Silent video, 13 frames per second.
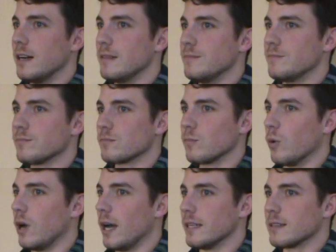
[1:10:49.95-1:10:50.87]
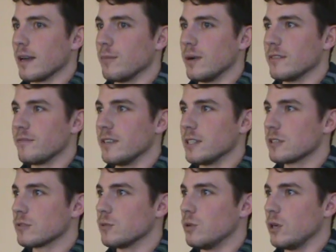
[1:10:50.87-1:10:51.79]
Um, well, I, I want to
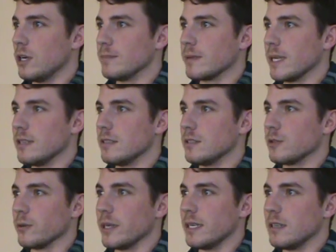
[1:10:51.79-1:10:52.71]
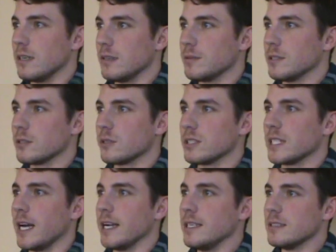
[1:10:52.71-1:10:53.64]
finish school. I'm getting a degree in uh, political
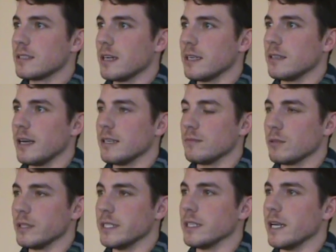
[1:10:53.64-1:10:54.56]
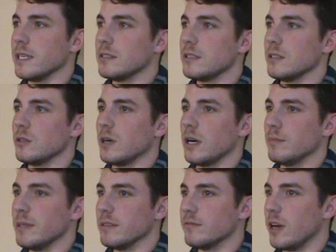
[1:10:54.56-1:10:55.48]
science. I, would really like to
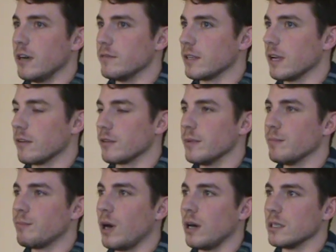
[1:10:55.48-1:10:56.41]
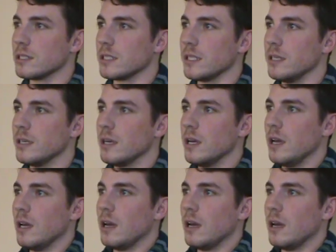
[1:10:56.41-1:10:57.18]
uh, be involved with government policy.